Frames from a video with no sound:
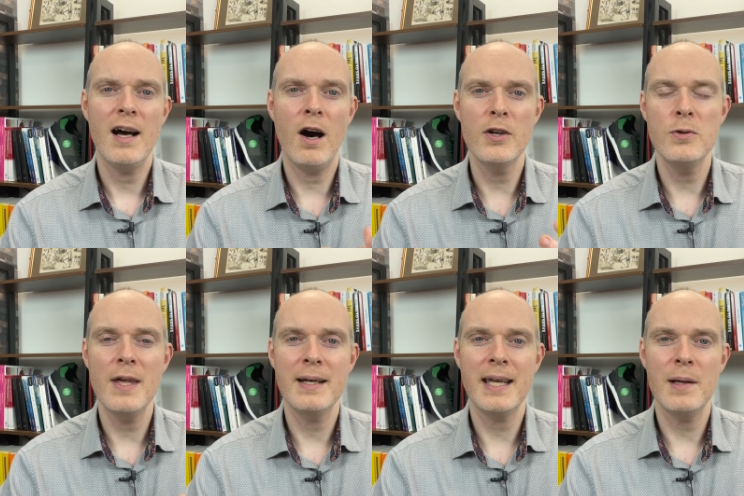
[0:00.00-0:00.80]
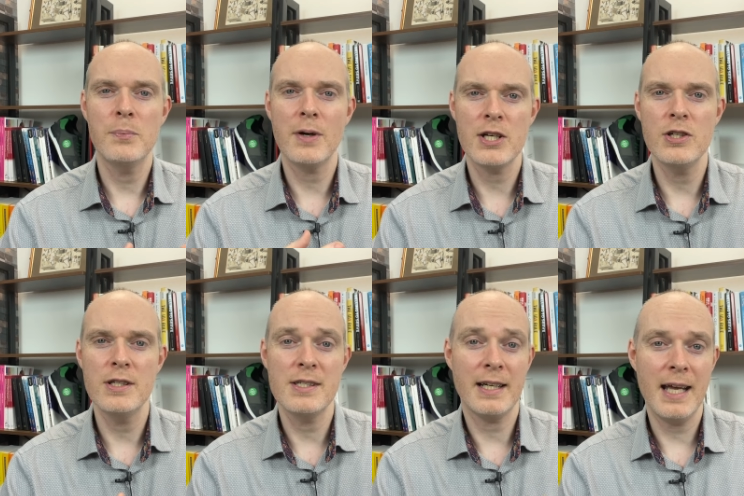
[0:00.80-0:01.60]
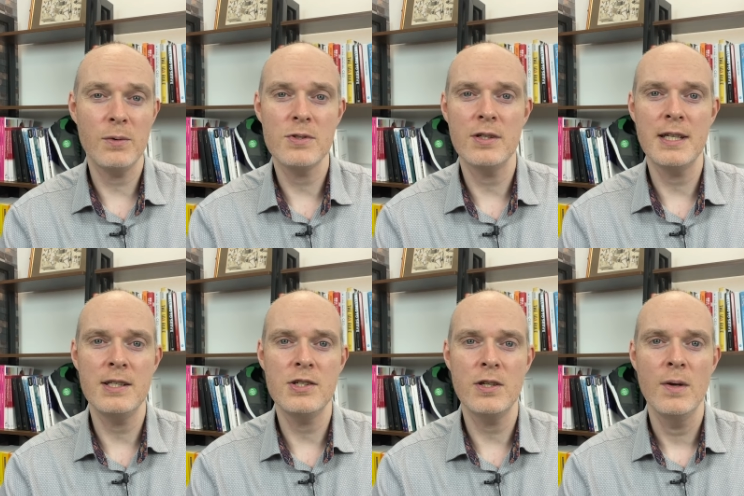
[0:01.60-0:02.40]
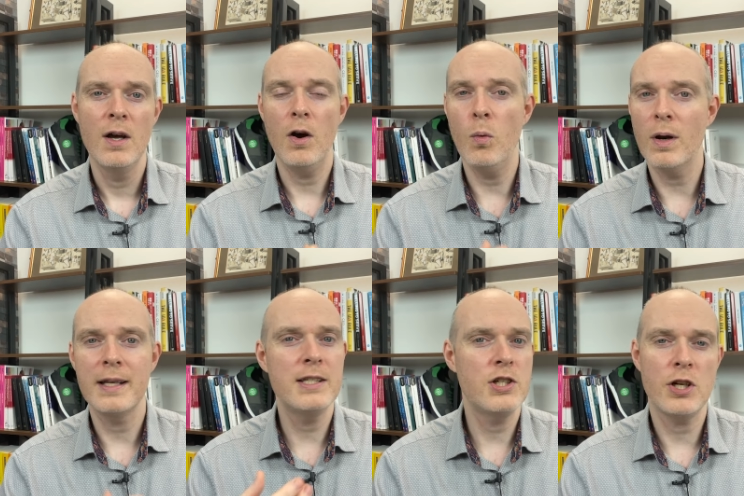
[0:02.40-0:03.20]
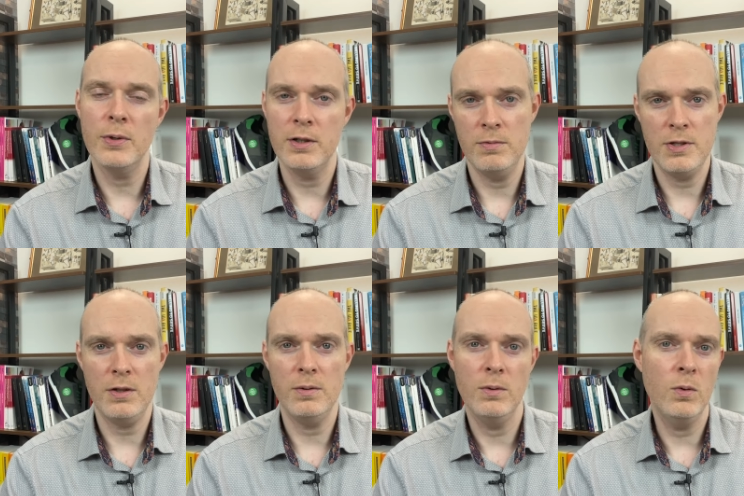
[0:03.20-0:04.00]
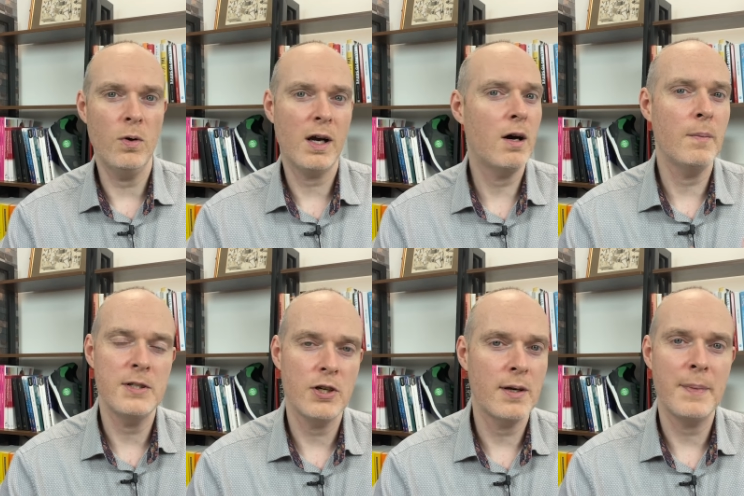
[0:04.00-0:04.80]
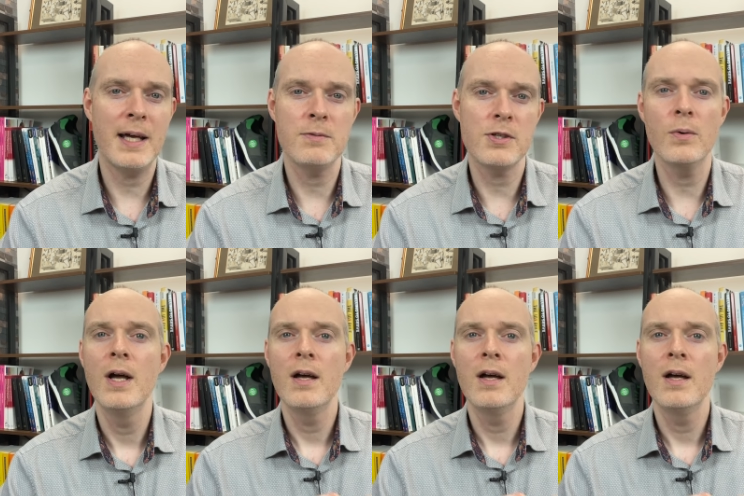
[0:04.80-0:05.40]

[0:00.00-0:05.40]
Are you then getting pressured as an accountant into, oh, well, I need to show a good result, or I can't be showing a bad result?